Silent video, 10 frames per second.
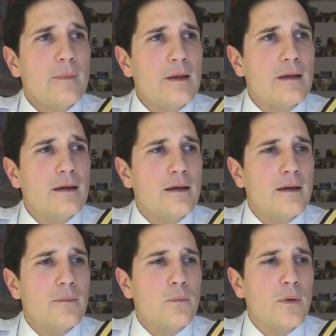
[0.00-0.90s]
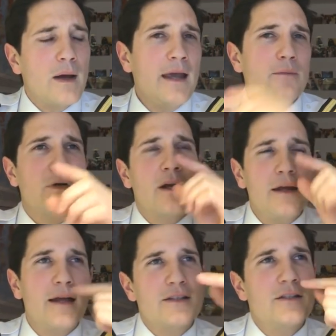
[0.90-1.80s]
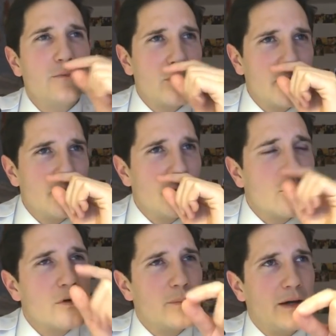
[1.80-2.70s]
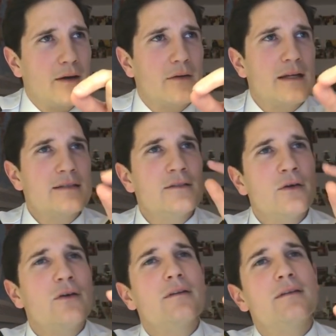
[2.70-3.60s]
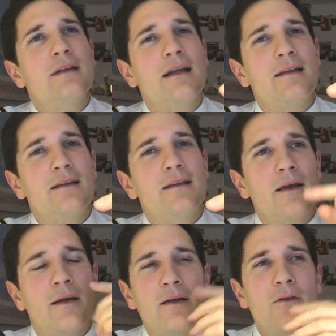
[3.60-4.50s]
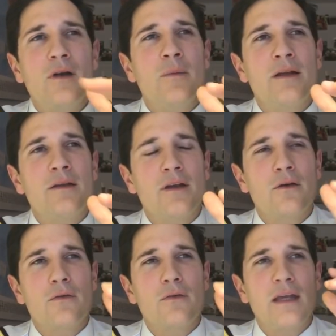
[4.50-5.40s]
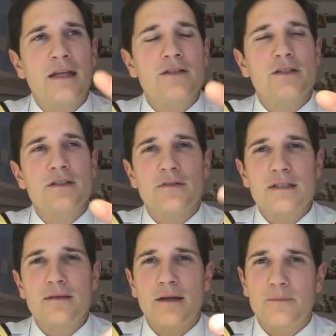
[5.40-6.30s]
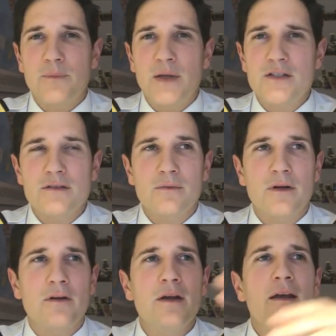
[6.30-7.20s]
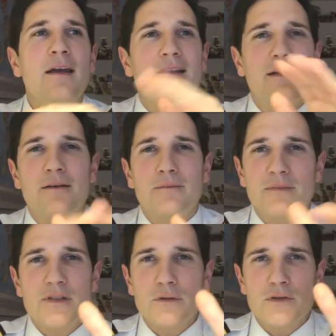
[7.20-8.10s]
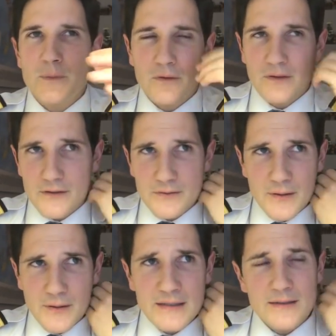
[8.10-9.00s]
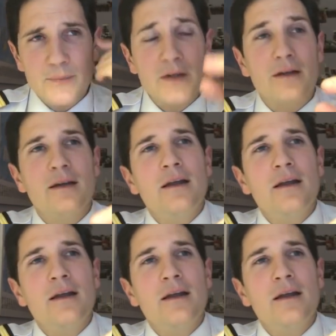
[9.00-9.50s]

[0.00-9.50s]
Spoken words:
what I actually worry more about, it's not that I don't really mind if they go through the engines, if it's like pigeons or whatever. They're so small it doesn't really matter. But